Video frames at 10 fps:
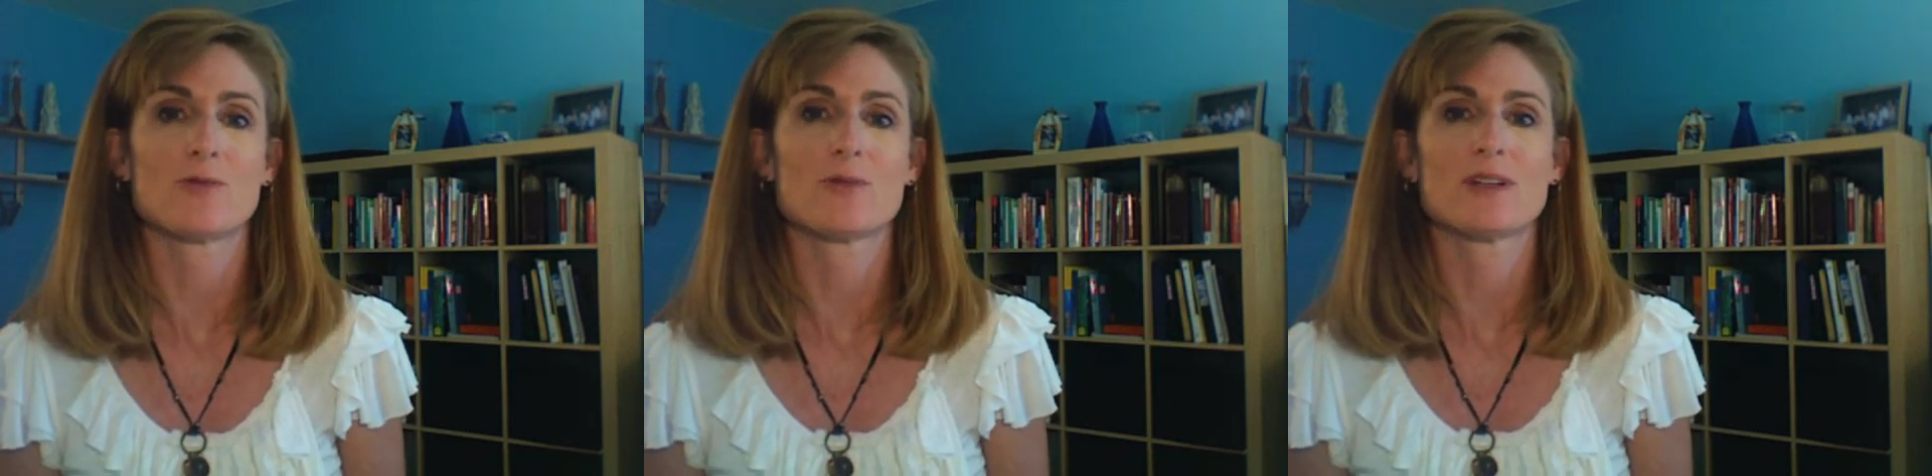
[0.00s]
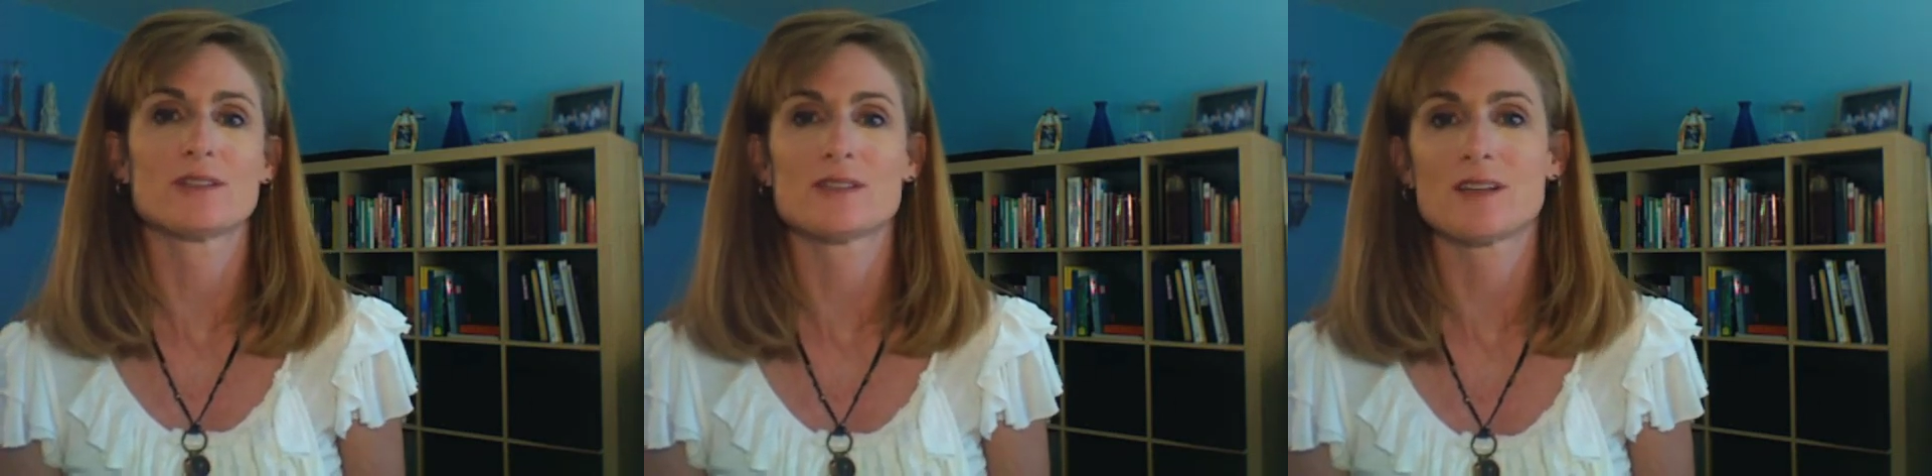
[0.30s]

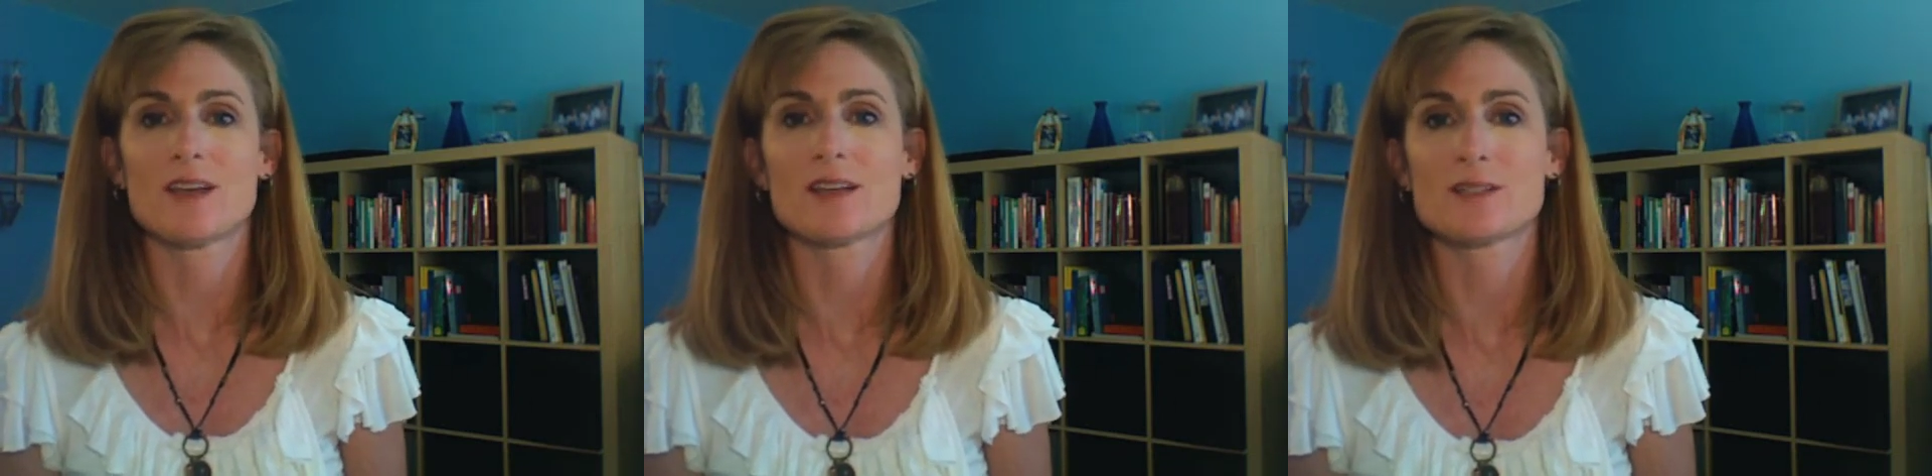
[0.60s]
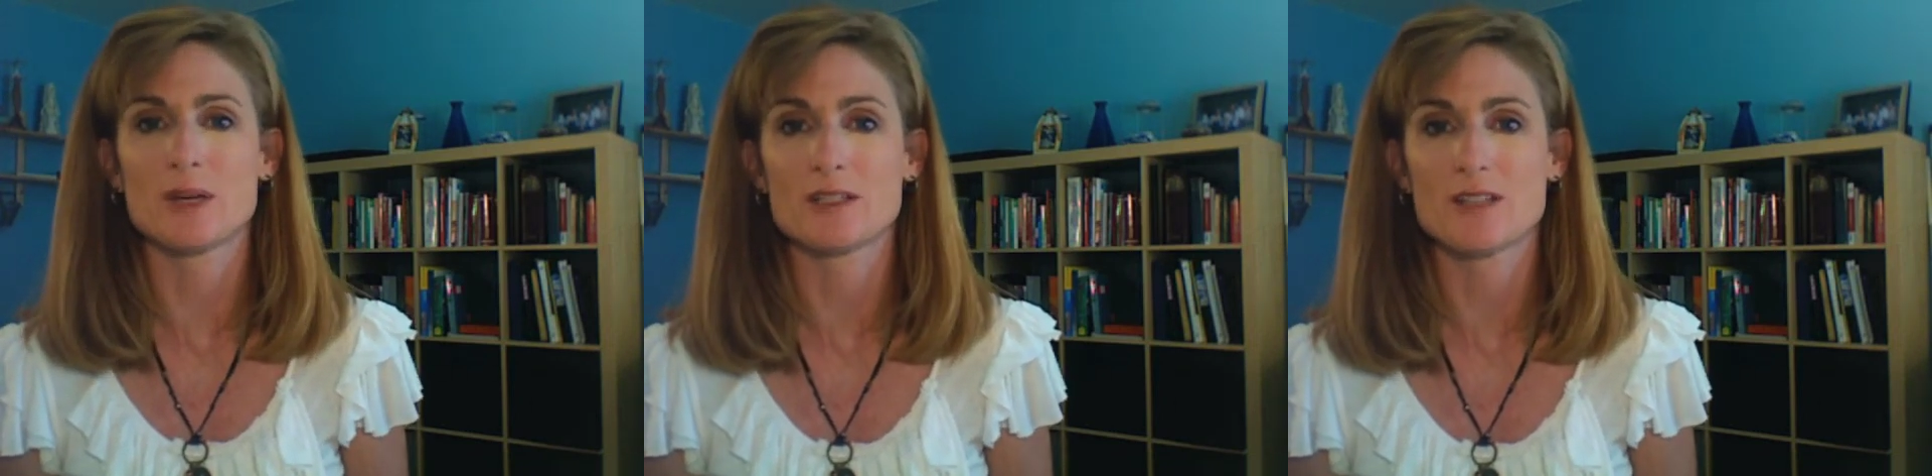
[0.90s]
realistic
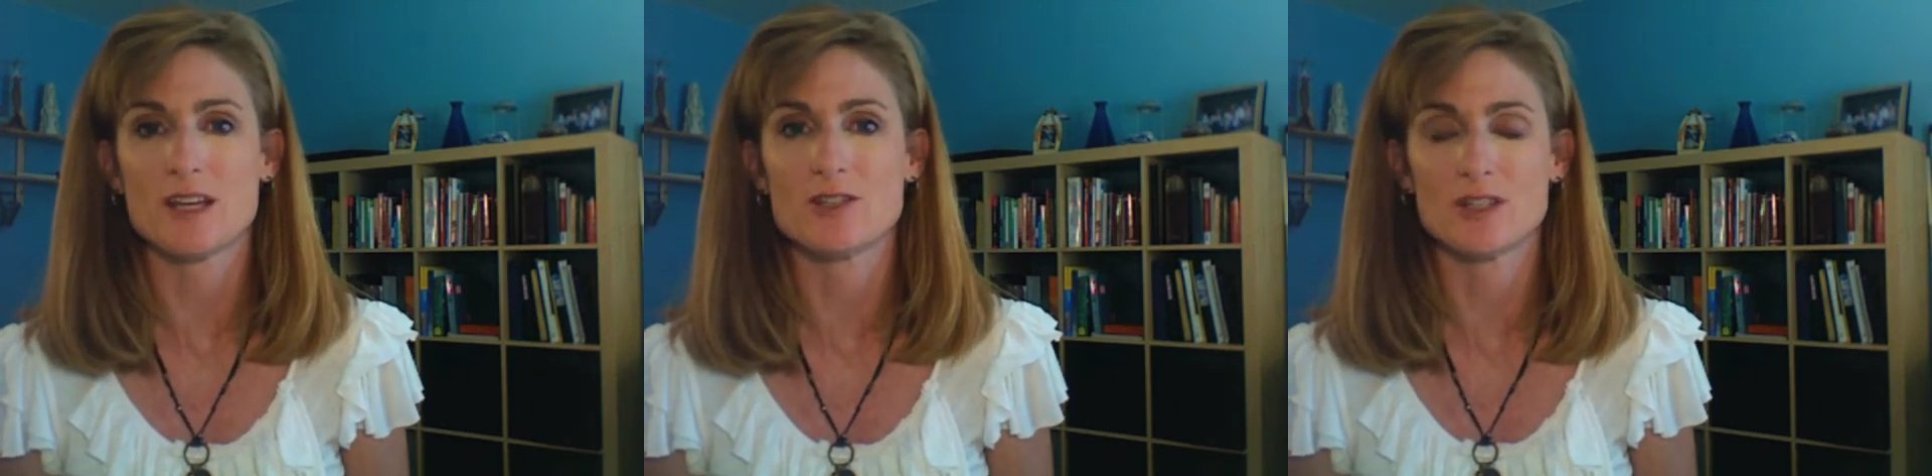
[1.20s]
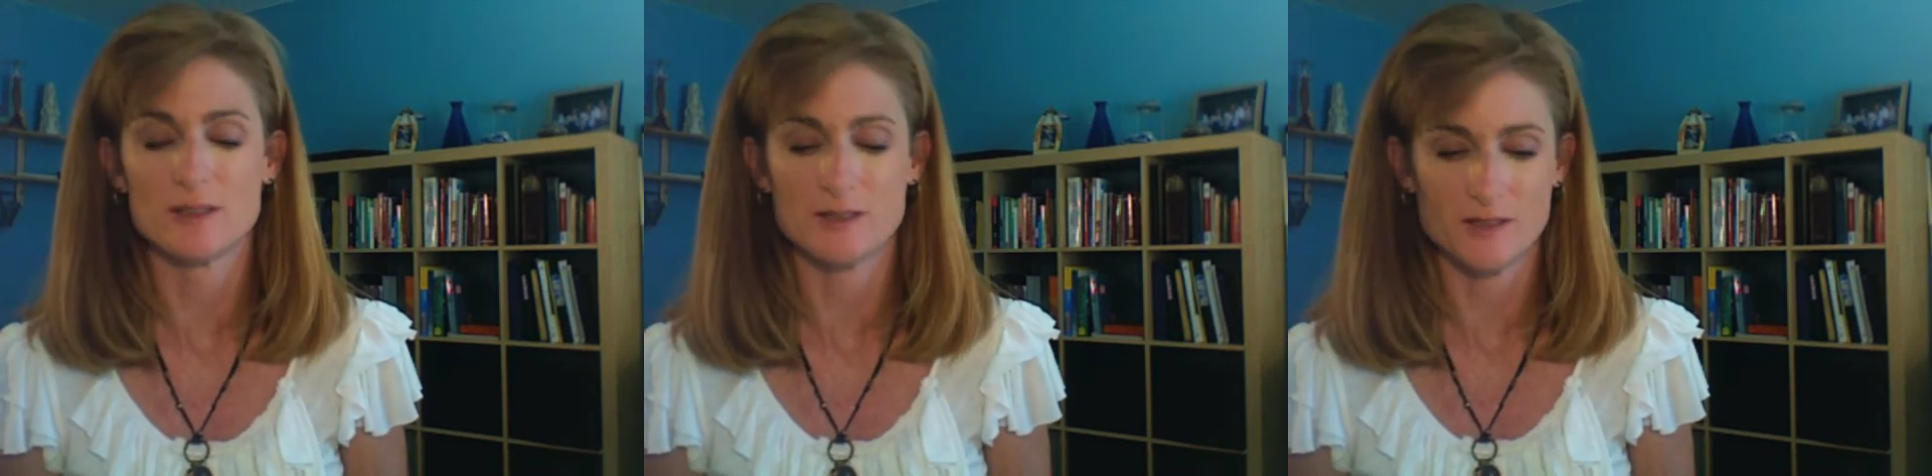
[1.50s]

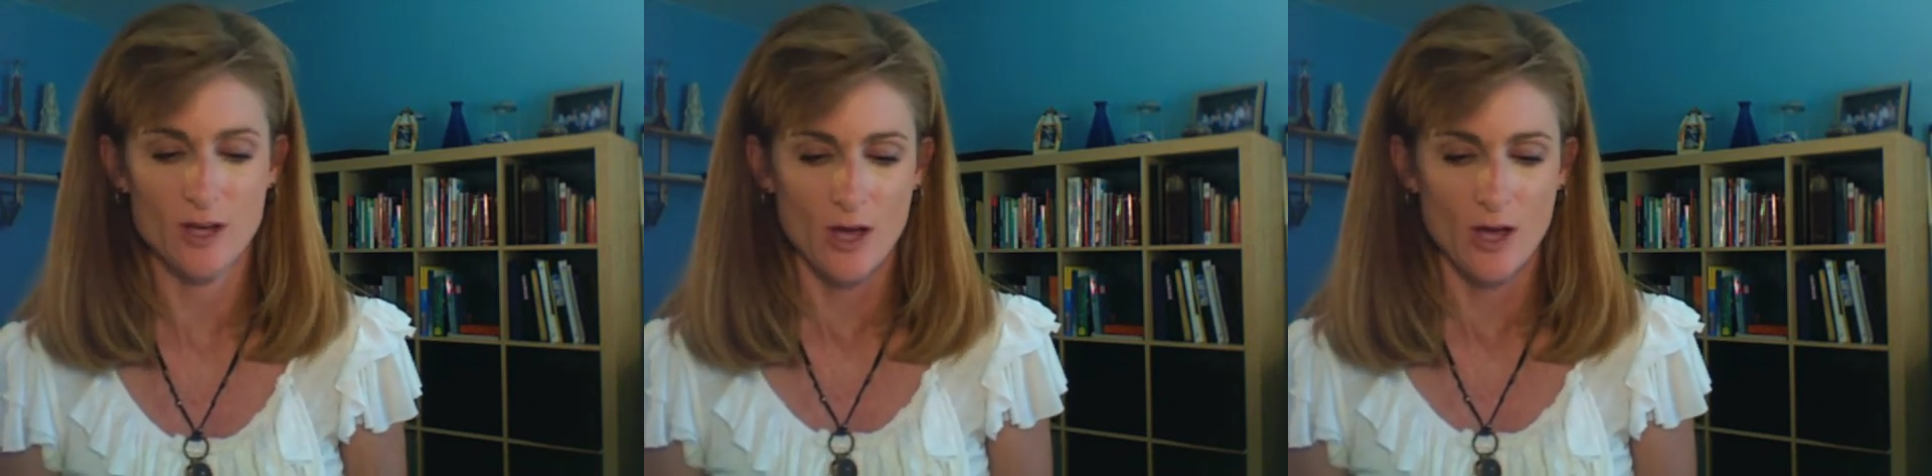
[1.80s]
expectations.